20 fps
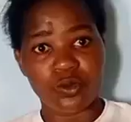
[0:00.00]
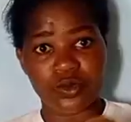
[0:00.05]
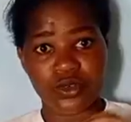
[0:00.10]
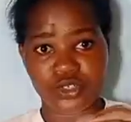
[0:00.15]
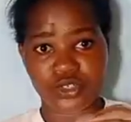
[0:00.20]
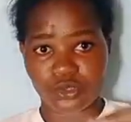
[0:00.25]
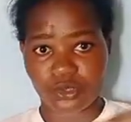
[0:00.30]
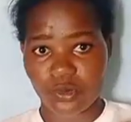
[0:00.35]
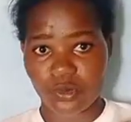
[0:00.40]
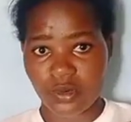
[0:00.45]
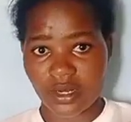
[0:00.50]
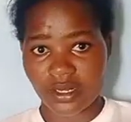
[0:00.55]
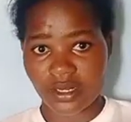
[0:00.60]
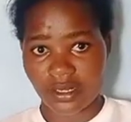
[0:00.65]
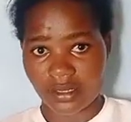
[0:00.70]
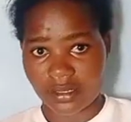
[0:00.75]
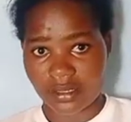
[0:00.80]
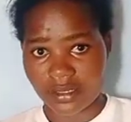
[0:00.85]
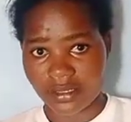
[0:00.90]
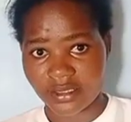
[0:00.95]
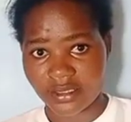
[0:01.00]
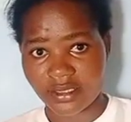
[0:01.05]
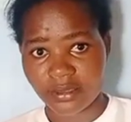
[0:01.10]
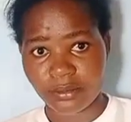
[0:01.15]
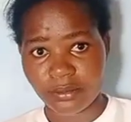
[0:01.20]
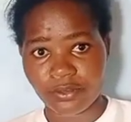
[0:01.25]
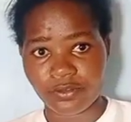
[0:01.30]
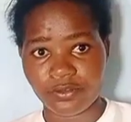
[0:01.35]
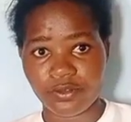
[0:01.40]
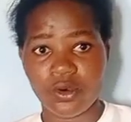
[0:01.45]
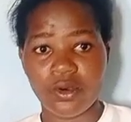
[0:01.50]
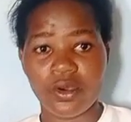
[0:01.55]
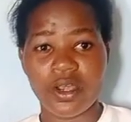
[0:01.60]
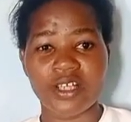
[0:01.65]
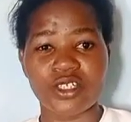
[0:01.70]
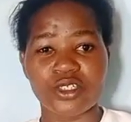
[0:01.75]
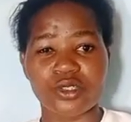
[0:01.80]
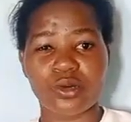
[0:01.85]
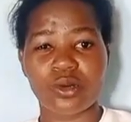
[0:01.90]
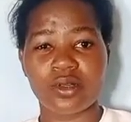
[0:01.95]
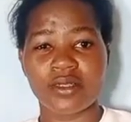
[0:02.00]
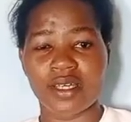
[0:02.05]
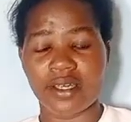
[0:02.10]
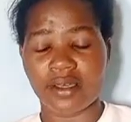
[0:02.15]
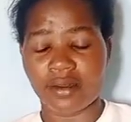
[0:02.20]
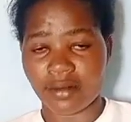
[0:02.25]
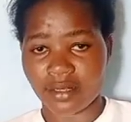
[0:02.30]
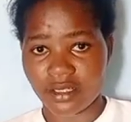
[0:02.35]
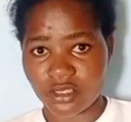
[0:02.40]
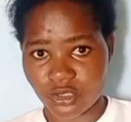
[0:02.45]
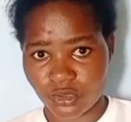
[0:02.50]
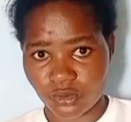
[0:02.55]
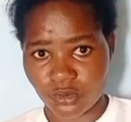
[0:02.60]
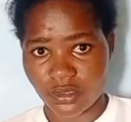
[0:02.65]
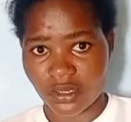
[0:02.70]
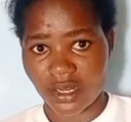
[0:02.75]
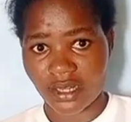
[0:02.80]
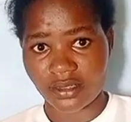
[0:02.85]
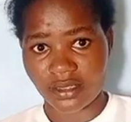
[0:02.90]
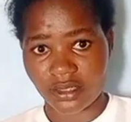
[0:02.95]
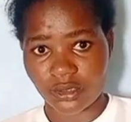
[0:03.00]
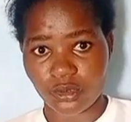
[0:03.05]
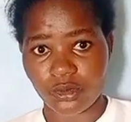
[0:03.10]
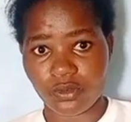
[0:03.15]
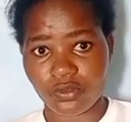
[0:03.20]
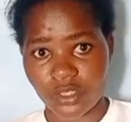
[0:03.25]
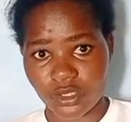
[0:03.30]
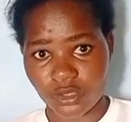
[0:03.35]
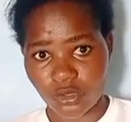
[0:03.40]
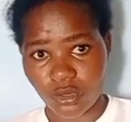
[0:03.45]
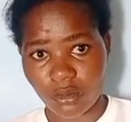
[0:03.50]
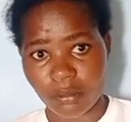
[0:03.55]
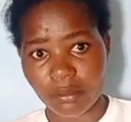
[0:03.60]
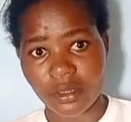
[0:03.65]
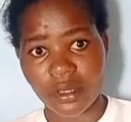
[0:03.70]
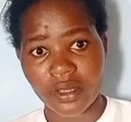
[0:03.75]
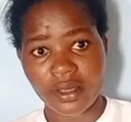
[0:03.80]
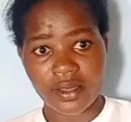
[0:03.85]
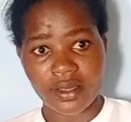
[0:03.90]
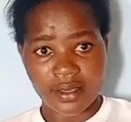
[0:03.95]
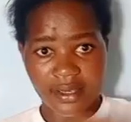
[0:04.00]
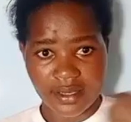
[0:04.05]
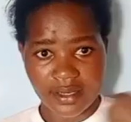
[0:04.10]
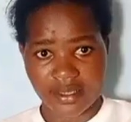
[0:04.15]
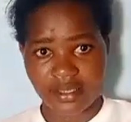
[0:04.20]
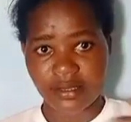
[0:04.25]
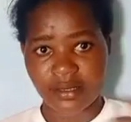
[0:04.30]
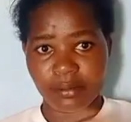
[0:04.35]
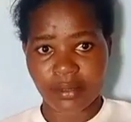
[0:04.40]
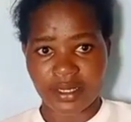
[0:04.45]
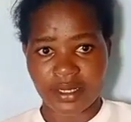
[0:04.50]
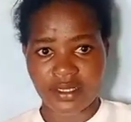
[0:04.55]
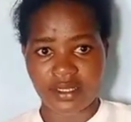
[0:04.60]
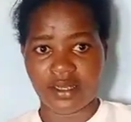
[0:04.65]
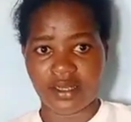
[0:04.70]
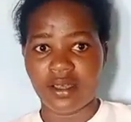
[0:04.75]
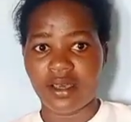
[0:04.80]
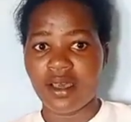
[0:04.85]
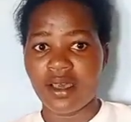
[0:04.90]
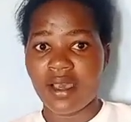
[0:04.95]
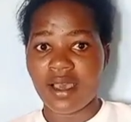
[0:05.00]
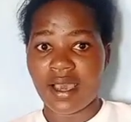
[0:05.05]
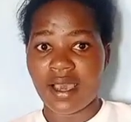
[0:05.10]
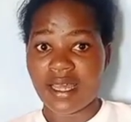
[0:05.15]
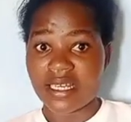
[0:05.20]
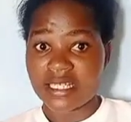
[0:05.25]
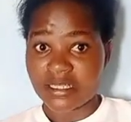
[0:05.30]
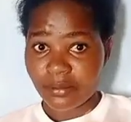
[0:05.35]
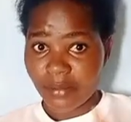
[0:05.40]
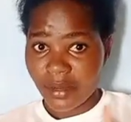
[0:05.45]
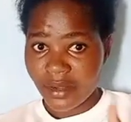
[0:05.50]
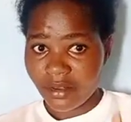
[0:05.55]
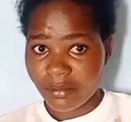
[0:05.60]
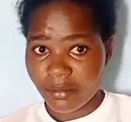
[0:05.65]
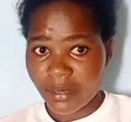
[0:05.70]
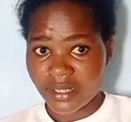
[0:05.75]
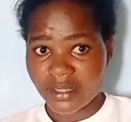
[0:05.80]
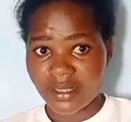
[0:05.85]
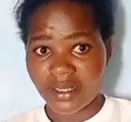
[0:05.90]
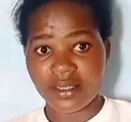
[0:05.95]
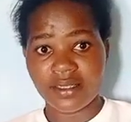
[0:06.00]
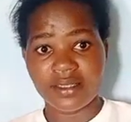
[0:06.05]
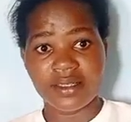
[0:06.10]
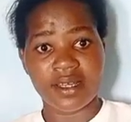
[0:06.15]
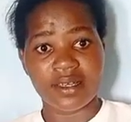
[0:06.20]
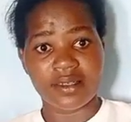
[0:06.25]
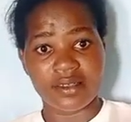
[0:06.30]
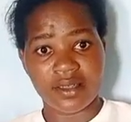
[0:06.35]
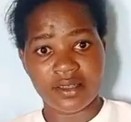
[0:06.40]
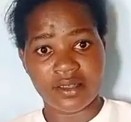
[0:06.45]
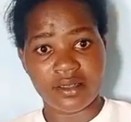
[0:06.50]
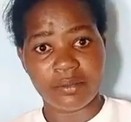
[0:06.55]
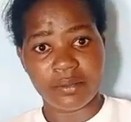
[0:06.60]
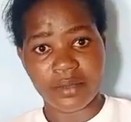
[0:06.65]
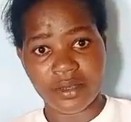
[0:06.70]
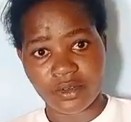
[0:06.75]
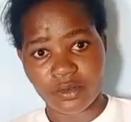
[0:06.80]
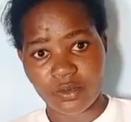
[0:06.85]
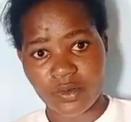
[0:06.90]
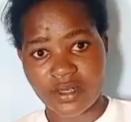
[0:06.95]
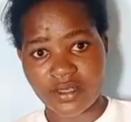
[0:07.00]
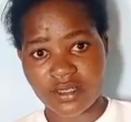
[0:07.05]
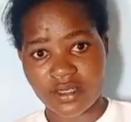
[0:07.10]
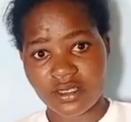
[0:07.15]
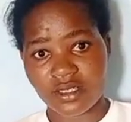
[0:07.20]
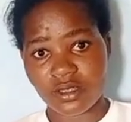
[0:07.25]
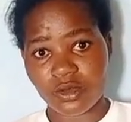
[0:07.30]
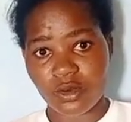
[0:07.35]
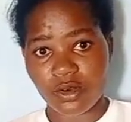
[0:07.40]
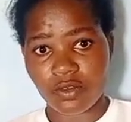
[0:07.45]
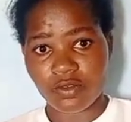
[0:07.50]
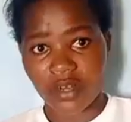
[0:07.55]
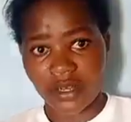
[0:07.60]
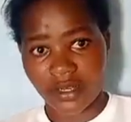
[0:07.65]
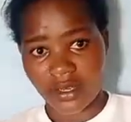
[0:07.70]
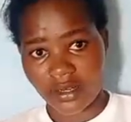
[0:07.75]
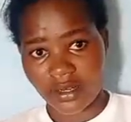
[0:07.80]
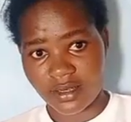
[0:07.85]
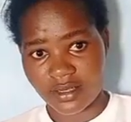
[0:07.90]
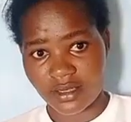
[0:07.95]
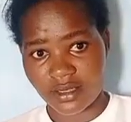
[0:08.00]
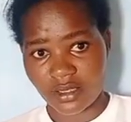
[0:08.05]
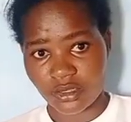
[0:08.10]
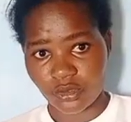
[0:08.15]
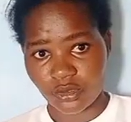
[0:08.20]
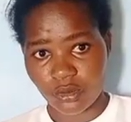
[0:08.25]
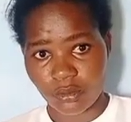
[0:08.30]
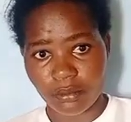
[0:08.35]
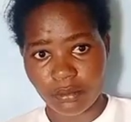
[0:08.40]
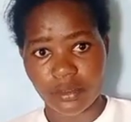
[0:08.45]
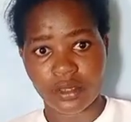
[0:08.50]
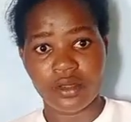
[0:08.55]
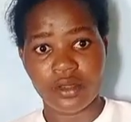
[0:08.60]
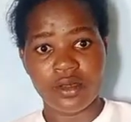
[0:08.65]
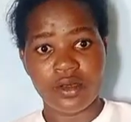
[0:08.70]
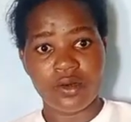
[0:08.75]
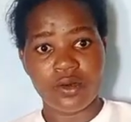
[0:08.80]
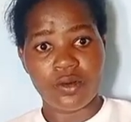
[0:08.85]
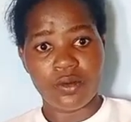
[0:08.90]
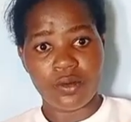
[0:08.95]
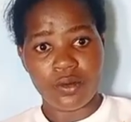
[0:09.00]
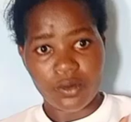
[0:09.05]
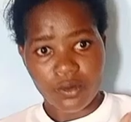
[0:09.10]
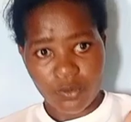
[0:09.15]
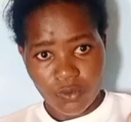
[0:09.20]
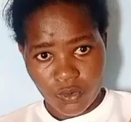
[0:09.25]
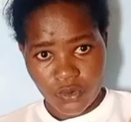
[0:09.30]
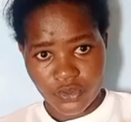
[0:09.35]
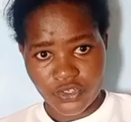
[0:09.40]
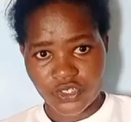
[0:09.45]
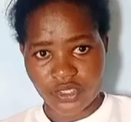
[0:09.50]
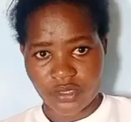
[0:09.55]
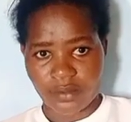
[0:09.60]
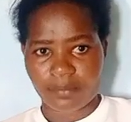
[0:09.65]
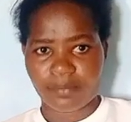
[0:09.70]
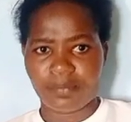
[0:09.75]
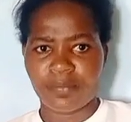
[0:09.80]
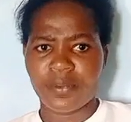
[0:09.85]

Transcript: which no one had laid it before, and rolled a great stone at the door of the tomb, and departed. And Mary Magdalene and the other Mary were sitting up against the tomb watching.